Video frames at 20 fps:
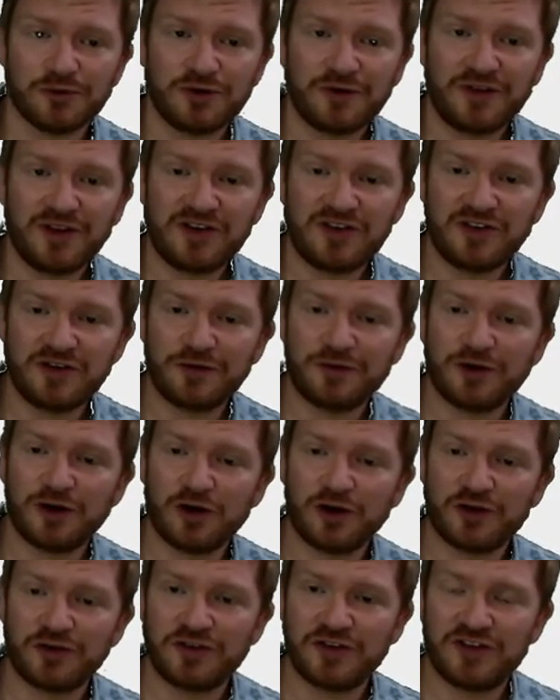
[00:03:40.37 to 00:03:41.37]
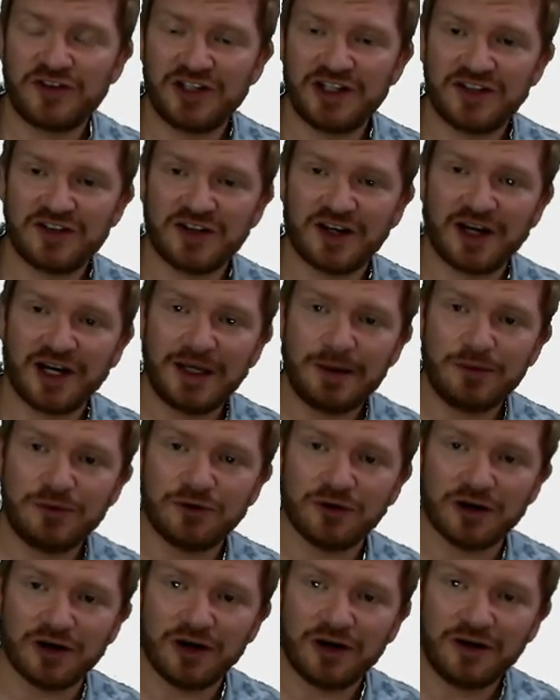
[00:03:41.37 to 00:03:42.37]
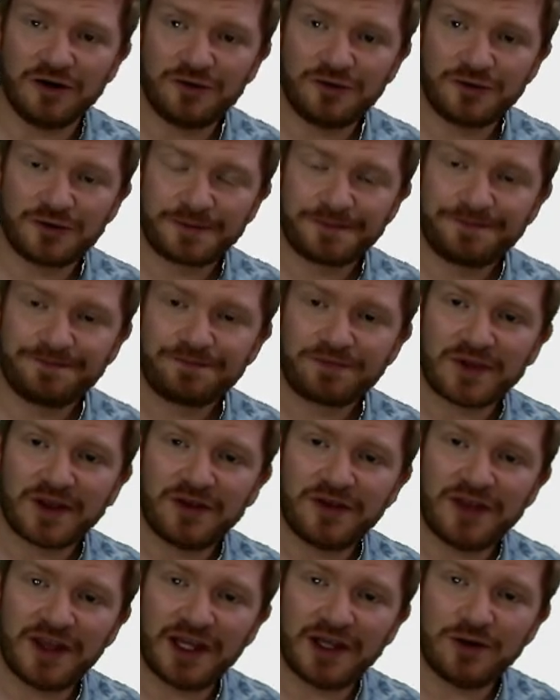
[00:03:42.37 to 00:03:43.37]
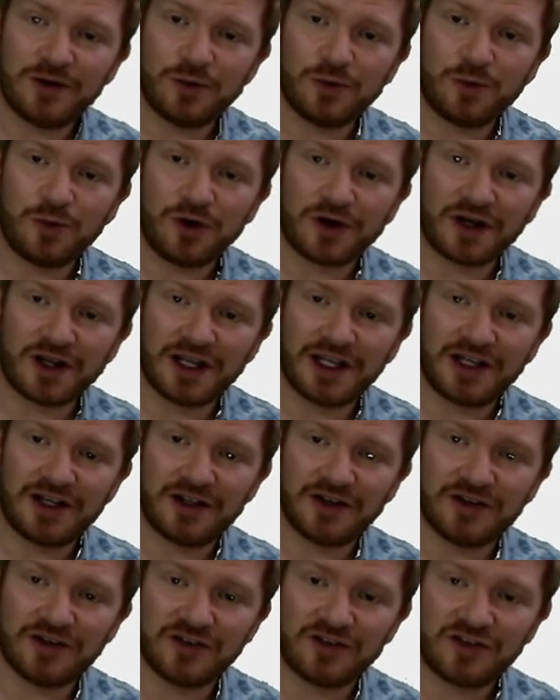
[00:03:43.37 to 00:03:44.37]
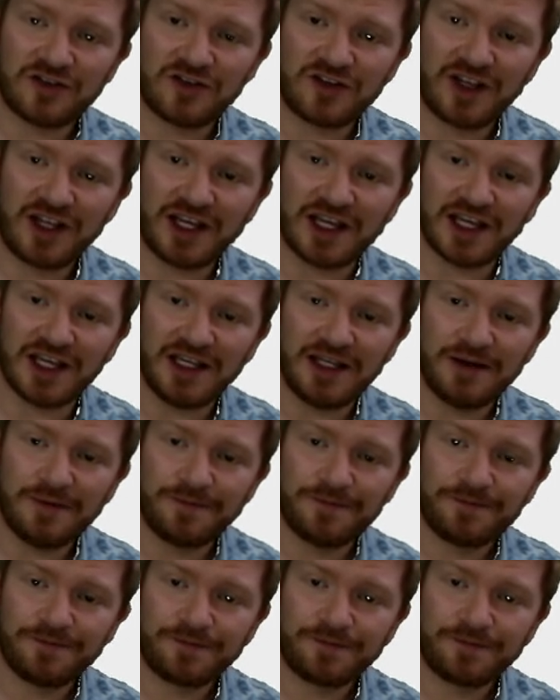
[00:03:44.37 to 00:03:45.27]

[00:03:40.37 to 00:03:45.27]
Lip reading: So if this is a velocity time graph, then what I can say